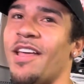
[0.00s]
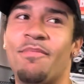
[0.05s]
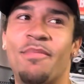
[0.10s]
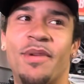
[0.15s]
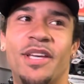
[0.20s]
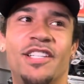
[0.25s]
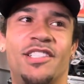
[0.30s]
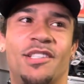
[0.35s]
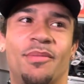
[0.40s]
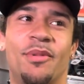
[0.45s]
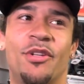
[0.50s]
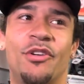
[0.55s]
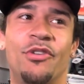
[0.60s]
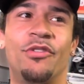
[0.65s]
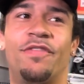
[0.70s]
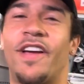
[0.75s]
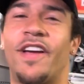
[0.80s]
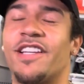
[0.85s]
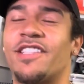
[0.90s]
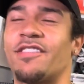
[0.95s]
meeting some of the new
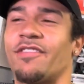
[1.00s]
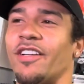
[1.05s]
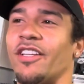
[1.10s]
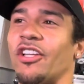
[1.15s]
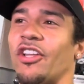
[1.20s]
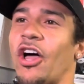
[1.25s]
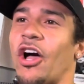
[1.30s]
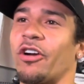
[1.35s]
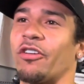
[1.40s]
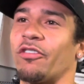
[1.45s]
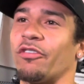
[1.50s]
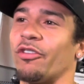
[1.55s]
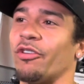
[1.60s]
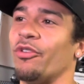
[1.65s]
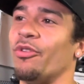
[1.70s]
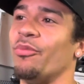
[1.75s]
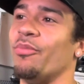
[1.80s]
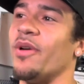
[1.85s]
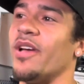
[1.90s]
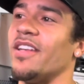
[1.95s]
faces around the locker
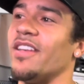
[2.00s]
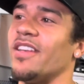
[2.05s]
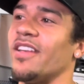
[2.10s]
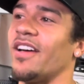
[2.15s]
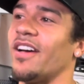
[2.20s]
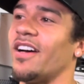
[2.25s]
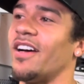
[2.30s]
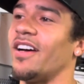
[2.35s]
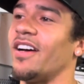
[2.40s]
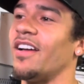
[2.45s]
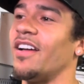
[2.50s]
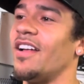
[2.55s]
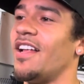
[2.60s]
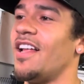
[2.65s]
room, and I